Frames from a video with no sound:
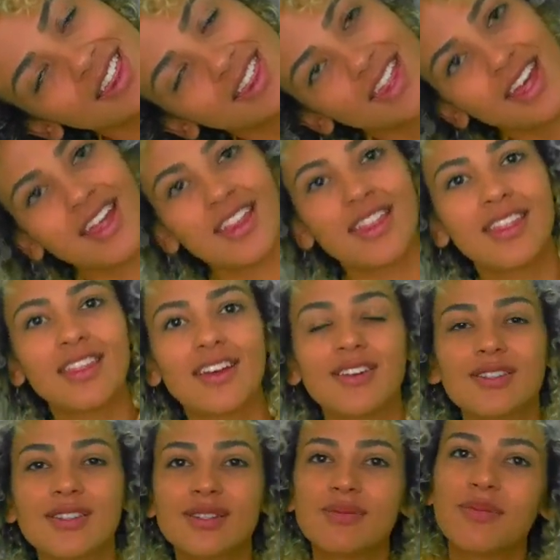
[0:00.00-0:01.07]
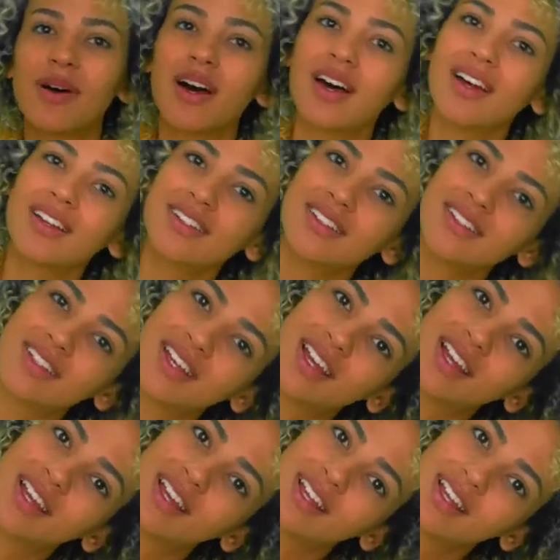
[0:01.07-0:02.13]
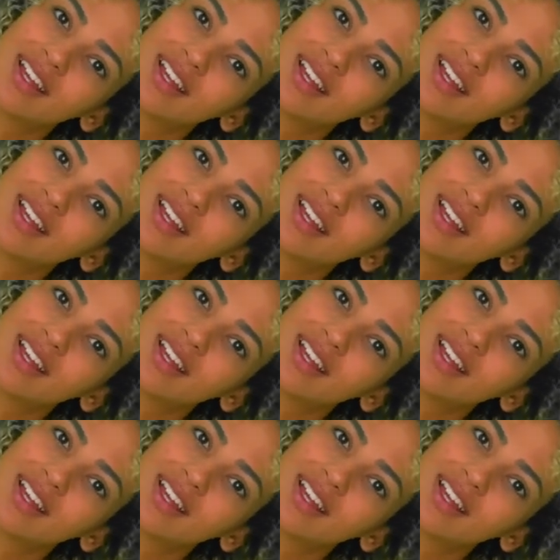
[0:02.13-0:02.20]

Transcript: then there's Monday,